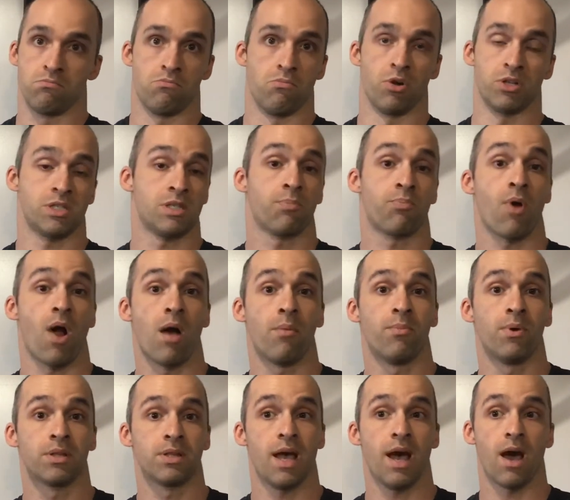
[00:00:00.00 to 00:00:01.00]
What's the
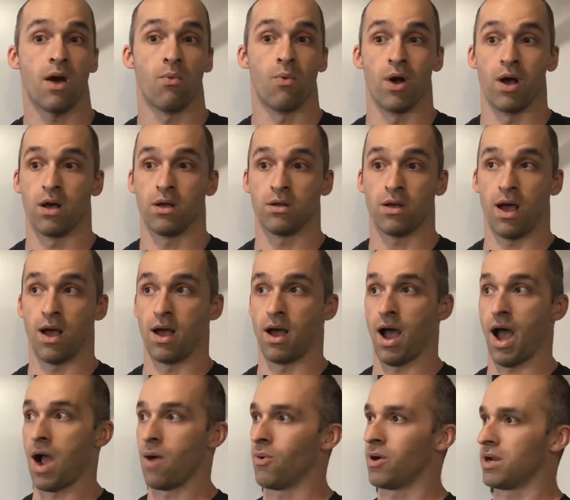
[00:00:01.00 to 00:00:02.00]
problem with that? Well,
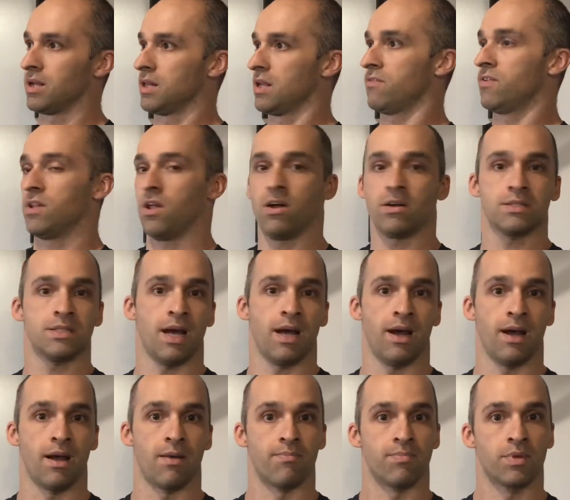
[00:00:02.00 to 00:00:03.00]
I want to live a long
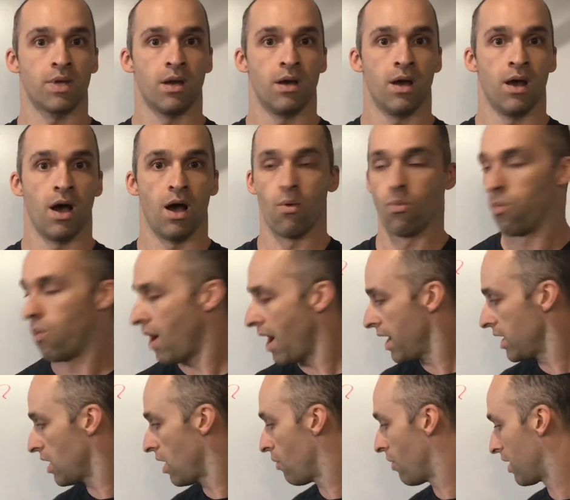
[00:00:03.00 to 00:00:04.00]
time.
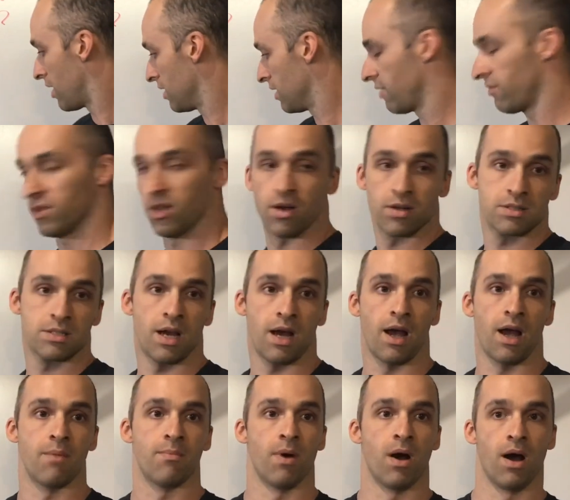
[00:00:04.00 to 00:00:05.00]
Why do I want to live a long
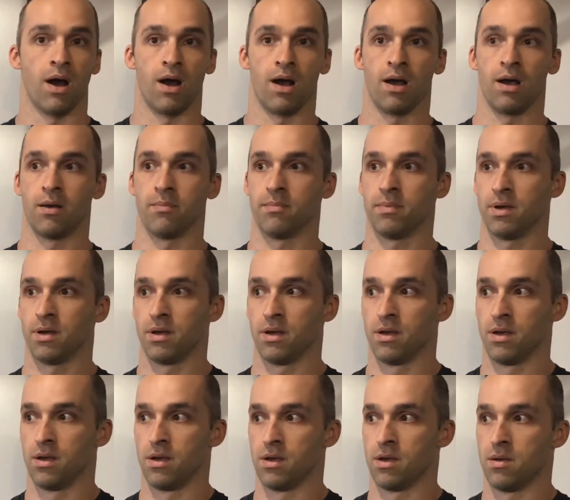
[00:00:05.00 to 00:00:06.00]
time?
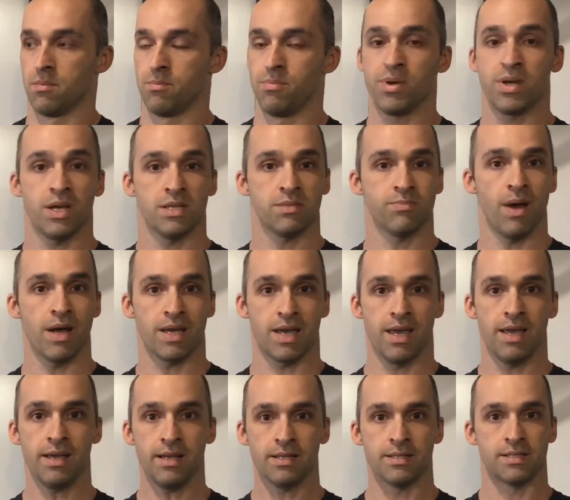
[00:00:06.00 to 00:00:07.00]
Because my
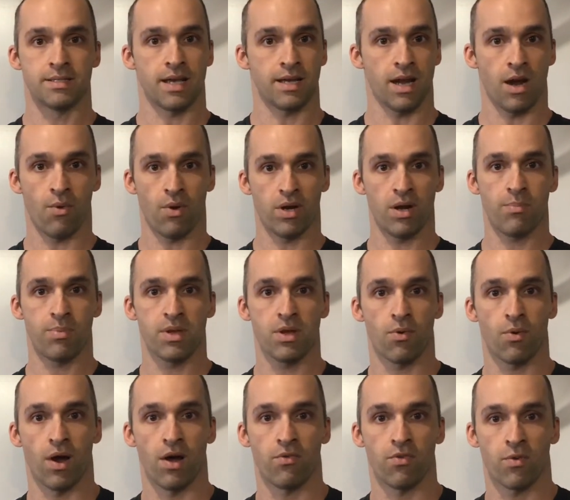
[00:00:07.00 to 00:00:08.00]
kids, I want to be
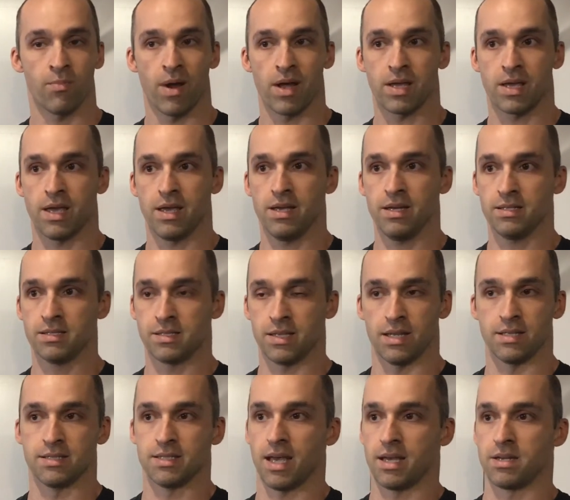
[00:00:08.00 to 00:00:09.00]
around for my kids
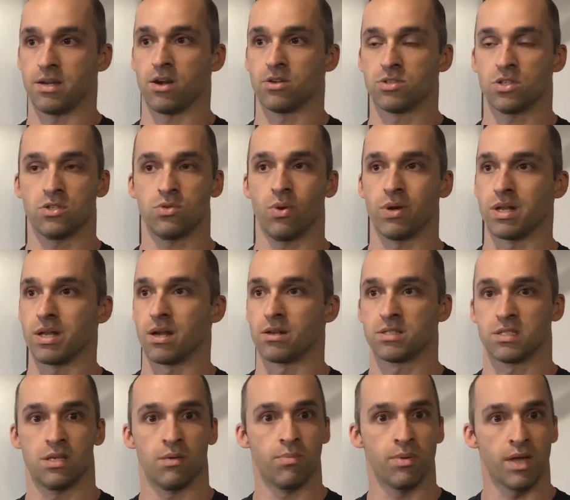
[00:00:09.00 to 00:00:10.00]
in 10 years or 20
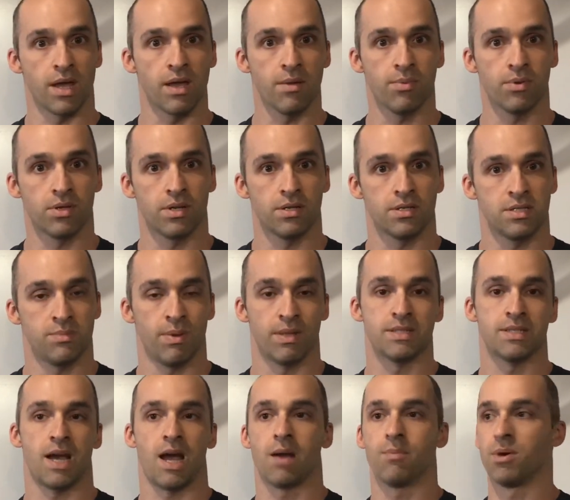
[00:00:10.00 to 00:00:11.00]
years to be able to spend
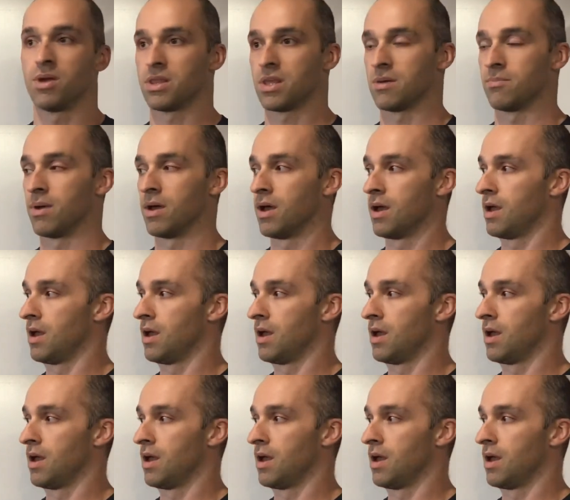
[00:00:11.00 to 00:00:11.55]
time with them